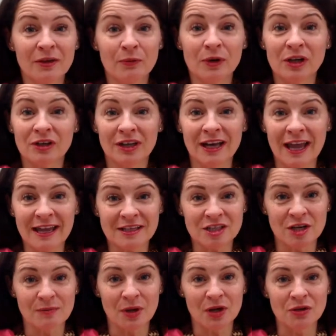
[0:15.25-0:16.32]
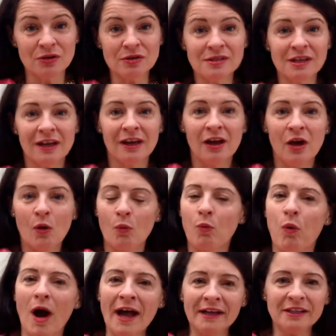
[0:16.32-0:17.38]
we're looking at HMOs,
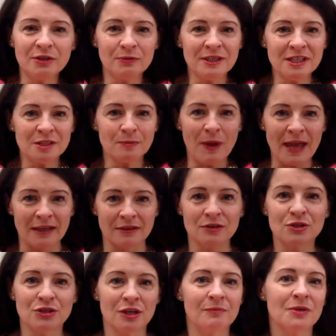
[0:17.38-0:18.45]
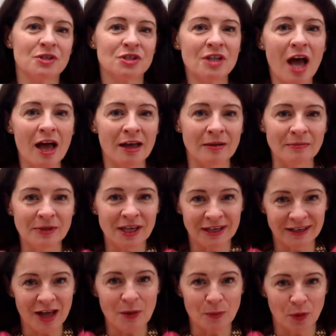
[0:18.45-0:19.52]
why do we spend so much time
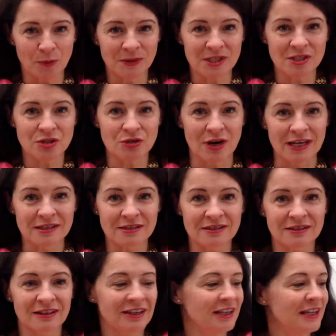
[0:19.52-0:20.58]
getting our properties dressed?